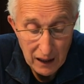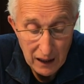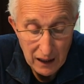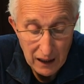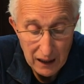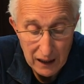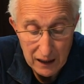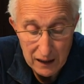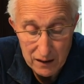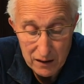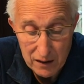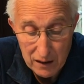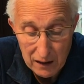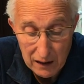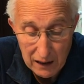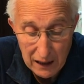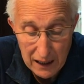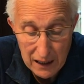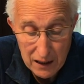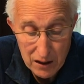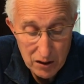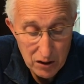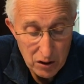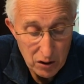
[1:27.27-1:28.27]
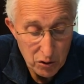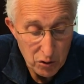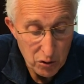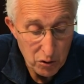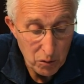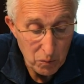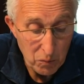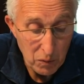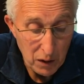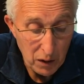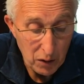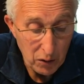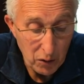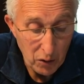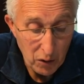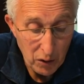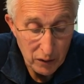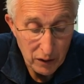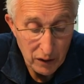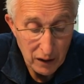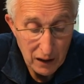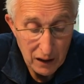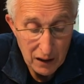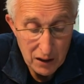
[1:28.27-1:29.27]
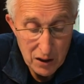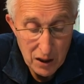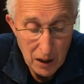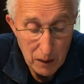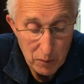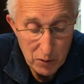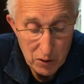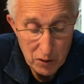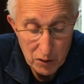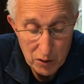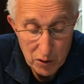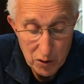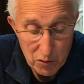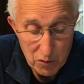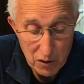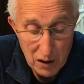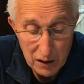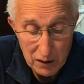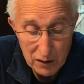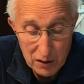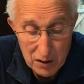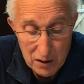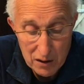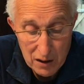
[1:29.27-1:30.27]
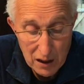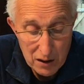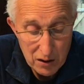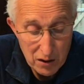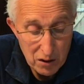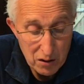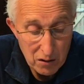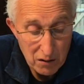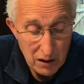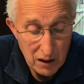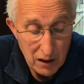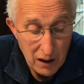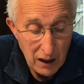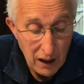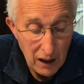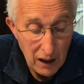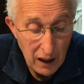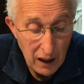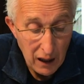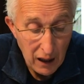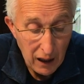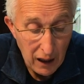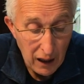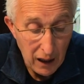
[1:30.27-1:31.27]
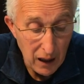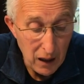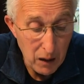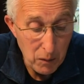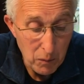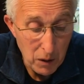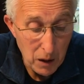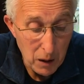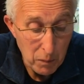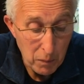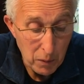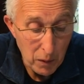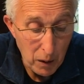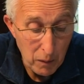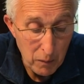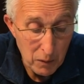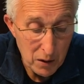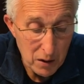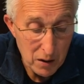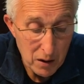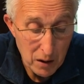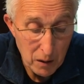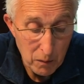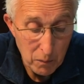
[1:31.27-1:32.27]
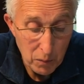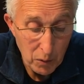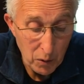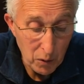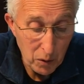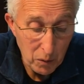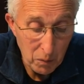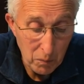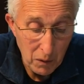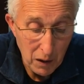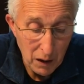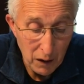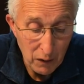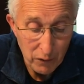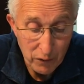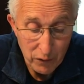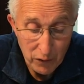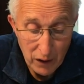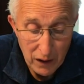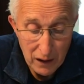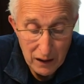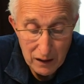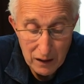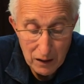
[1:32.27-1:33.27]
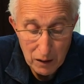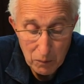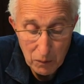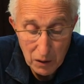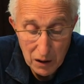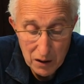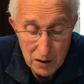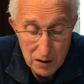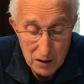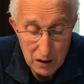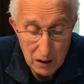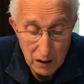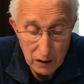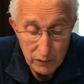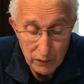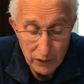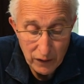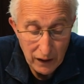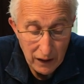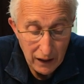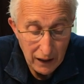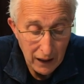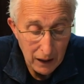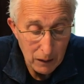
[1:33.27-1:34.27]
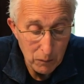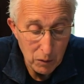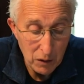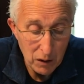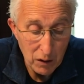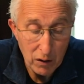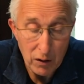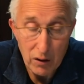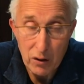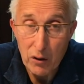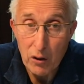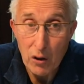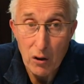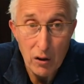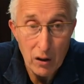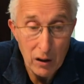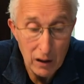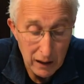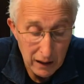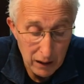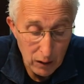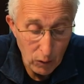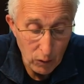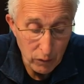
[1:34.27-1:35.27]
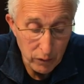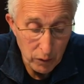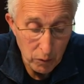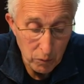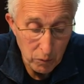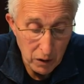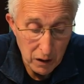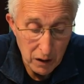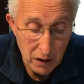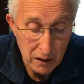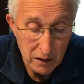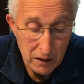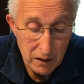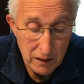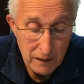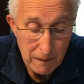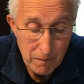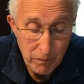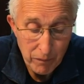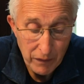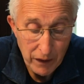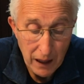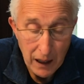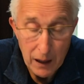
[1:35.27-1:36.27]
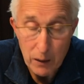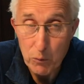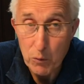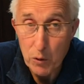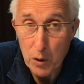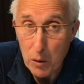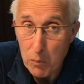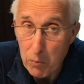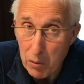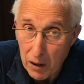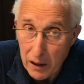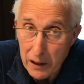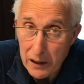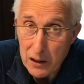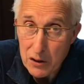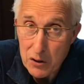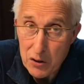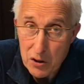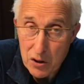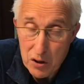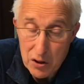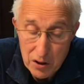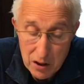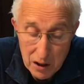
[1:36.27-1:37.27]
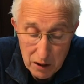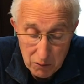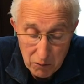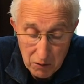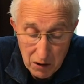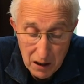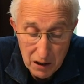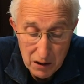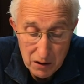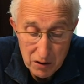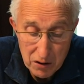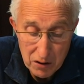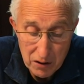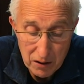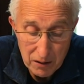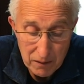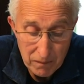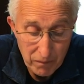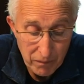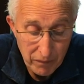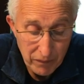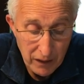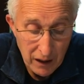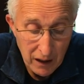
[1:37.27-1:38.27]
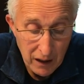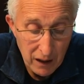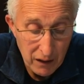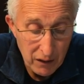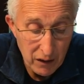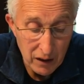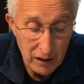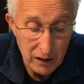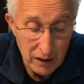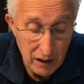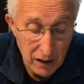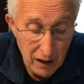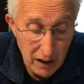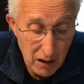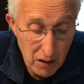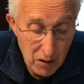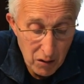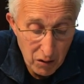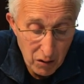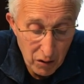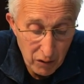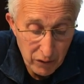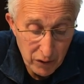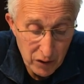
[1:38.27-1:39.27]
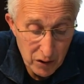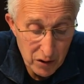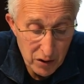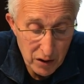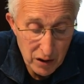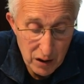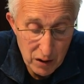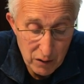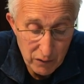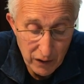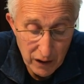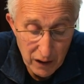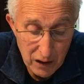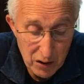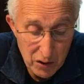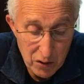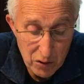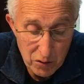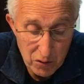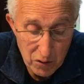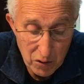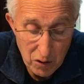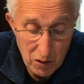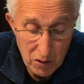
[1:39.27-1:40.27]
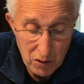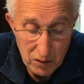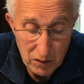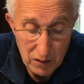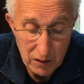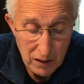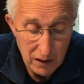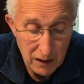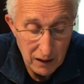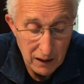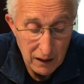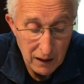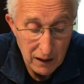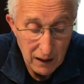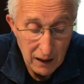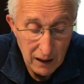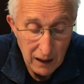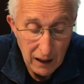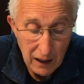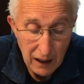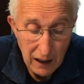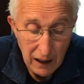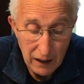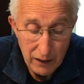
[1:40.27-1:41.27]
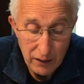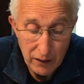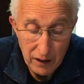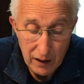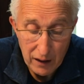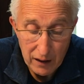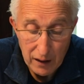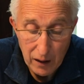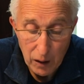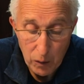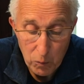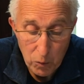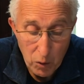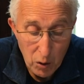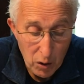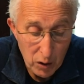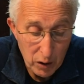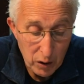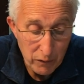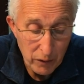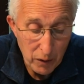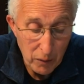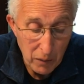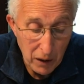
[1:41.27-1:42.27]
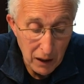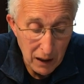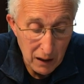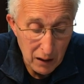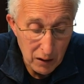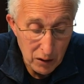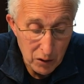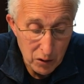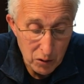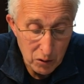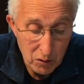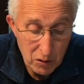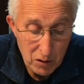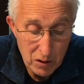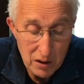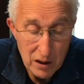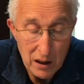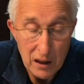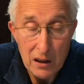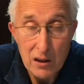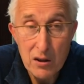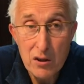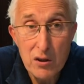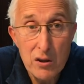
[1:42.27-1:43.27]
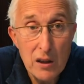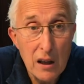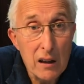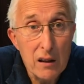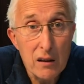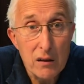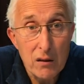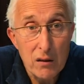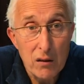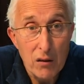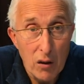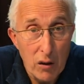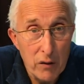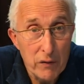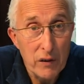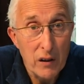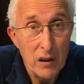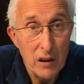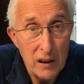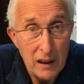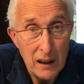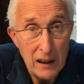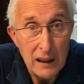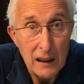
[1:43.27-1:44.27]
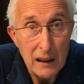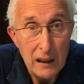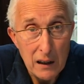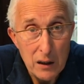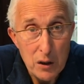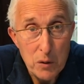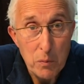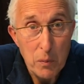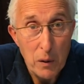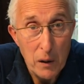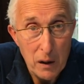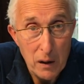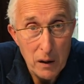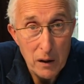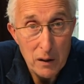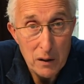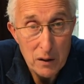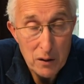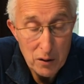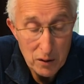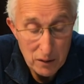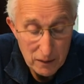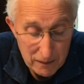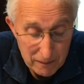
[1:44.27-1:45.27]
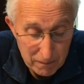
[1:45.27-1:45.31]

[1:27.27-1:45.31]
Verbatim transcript: And lest it should be thought that exceptional strength is necessary, I may promise that both my friend and myself had been thoroughly overworked and were obliged to seek rest, that neither of us is very strong, and that a walk of a mile or two is the extent of our English powers.